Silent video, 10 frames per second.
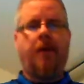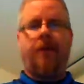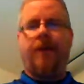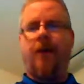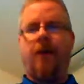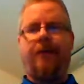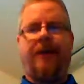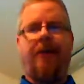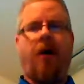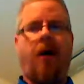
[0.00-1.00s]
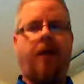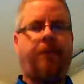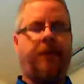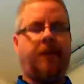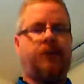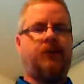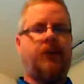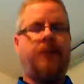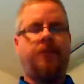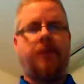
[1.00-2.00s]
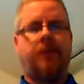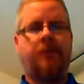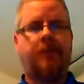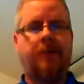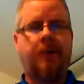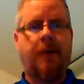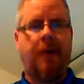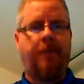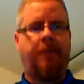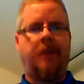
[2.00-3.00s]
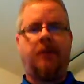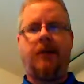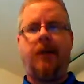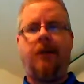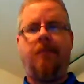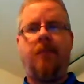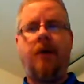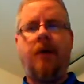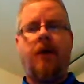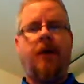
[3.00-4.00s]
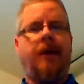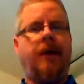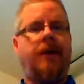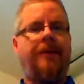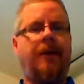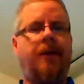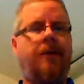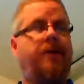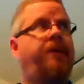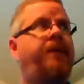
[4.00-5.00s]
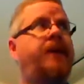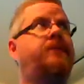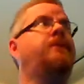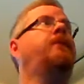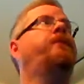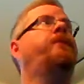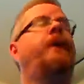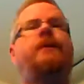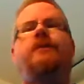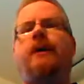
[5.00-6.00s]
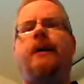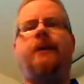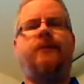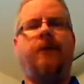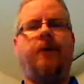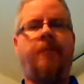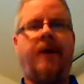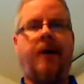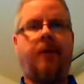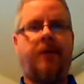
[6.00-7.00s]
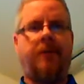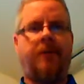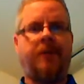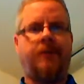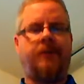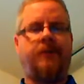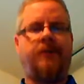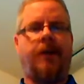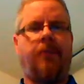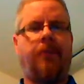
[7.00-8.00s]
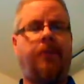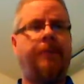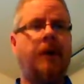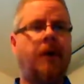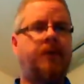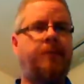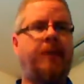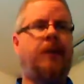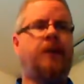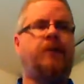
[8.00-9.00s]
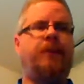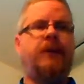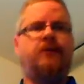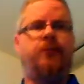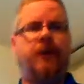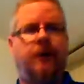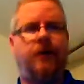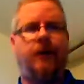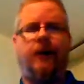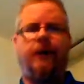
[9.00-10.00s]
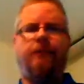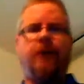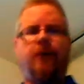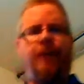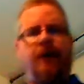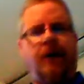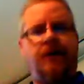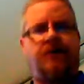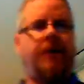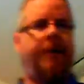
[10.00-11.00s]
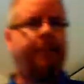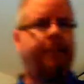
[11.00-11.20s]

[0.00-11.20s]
they are the on-field generals of the team, and they are the face of the franchise, their impact in the business sense. Let's begin the speech with a little bit of history.